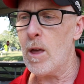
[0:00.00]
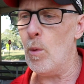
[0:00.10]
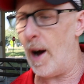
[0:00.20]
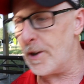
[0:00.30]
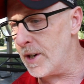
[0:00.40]

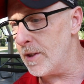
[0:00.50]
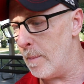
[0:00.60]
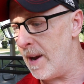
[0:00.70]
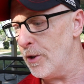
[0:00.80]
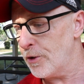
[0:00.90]
Watching the
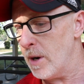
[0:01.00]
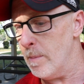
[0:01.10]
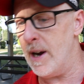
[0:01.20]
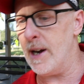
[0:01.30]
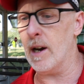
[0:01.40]
mainstream
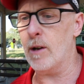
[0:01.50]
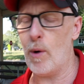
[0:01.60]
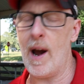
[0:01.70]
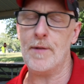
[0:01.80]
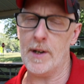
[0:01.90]
media
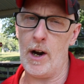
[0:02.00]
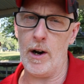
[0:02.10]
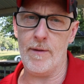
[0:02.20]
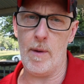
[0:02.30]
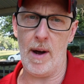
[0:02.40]
craft a
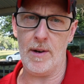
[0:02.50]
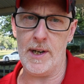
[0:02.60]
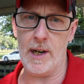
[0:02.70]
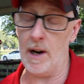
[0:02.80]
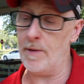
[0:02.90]
narrative about
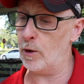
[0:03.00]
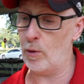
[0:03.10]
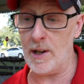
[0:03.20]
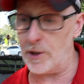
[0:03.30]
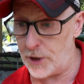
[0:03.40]
Deion, the
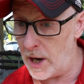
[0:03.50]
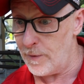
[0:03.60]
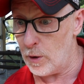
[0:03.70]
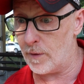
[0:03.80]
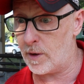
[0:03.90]
great
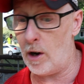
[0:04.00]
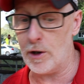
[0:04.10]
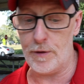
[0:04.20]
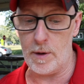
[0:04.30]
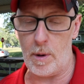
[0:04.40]
savior of
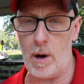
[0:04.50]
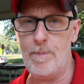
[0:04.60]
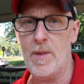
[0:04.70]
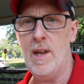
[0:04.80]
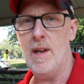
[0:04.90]
college football,
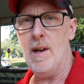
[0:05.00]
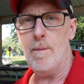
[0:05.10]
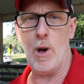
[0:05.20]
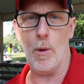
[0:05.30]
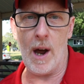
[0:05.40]

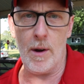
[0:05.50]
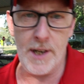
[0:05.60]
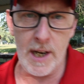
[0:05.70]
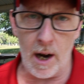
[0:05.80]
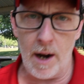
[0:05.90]
without
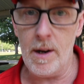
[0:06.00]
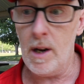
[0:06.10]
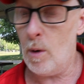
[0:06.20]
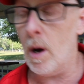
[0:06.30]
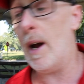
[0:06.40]
Deion,
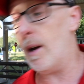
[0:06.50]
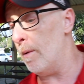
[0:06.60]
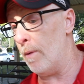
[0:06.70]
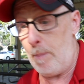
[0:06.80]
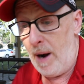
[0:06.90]

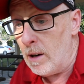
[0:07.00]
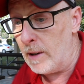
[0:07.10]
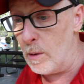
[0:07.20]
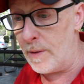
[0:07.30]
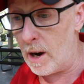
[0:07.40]

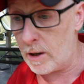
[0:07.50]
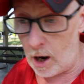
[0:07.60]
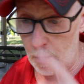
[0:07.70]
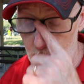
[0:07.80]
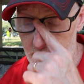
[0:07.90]
apparently without
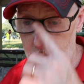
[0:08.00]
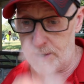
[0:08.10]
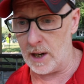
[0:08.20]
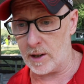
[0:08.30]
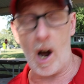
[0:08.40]

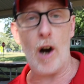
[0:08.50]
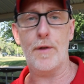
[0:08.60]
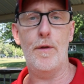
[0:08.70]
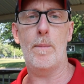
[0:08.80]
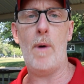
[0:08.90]
Deion,
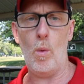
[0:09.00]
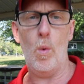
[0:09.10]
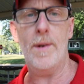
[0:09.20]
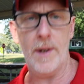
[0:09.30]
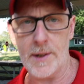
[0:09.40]
college football
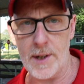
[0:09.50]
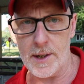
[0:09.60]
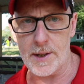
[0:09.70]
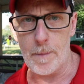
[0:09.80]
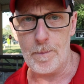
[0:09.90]
wouldn't
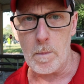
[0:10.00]
exist.